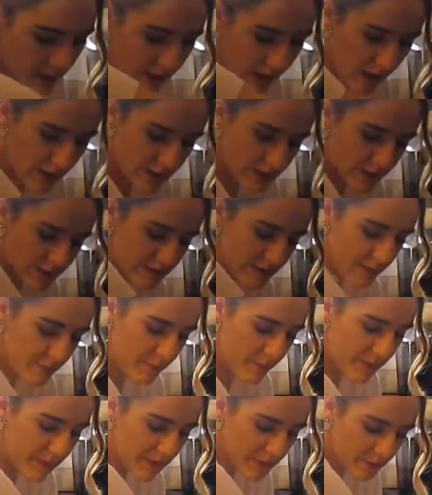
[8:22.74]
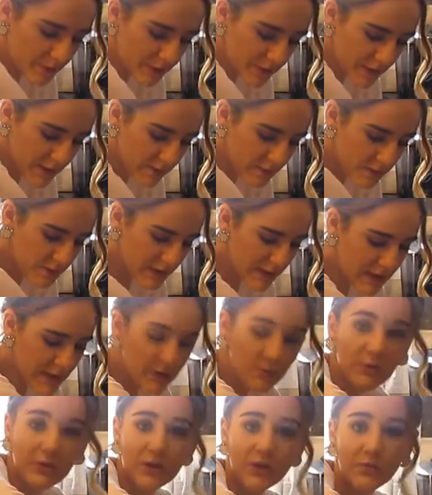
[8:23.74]
and you dip it in your cream cheese,
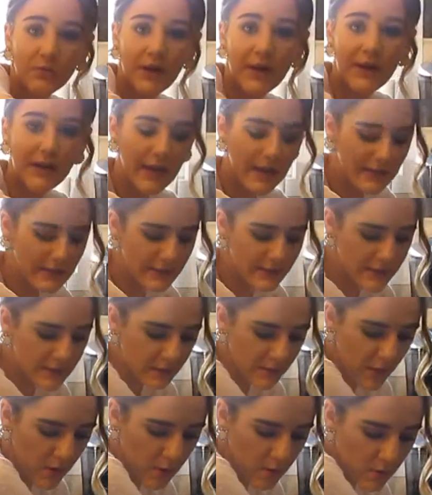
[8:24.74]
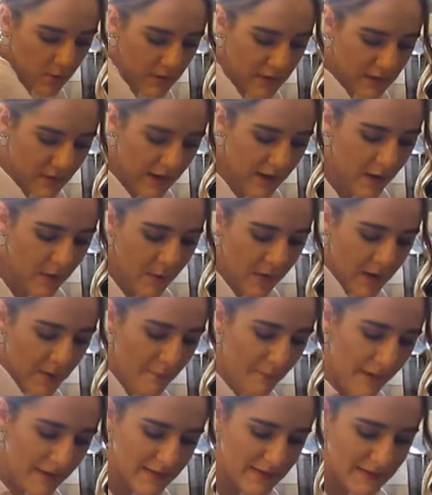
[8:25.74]
which in my case is the bowl because I don't want to
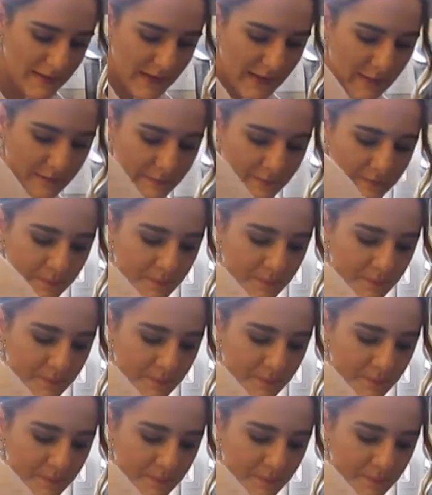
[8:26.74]
mess it up.